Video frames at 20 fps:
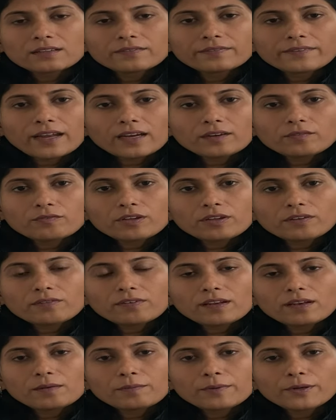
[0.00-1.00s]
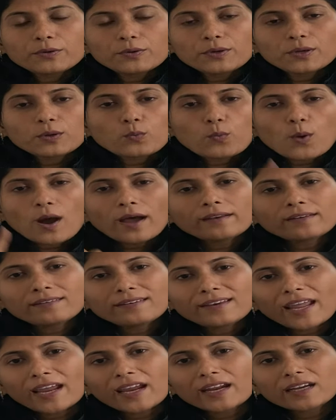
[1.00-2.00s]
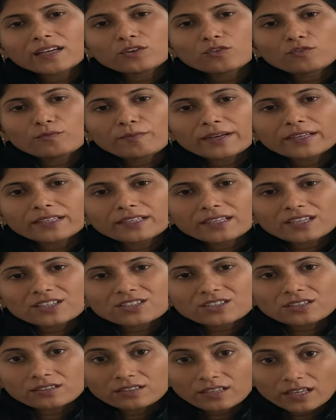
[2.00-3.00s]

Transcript: that we will be doing one negative meditation.